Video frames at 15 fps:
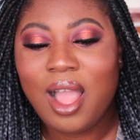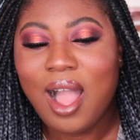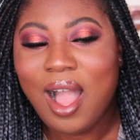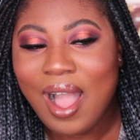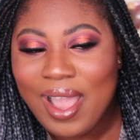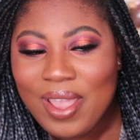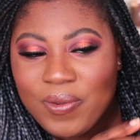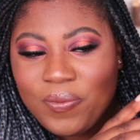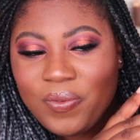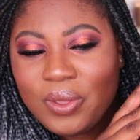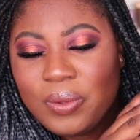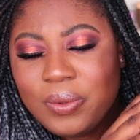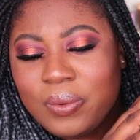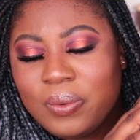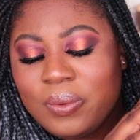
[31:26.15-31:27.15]
I
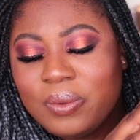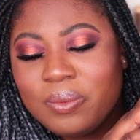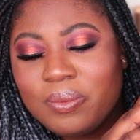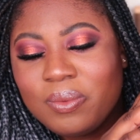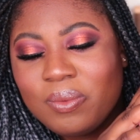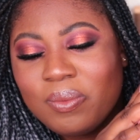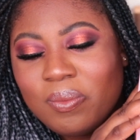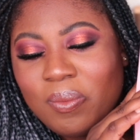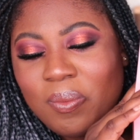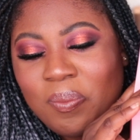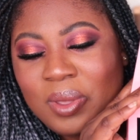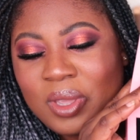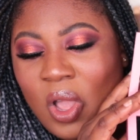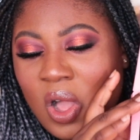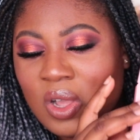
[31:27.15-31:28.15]
feel
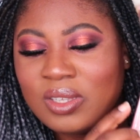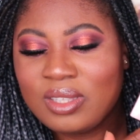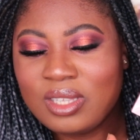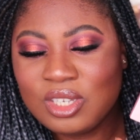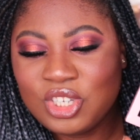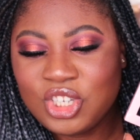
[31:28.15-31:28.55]
because this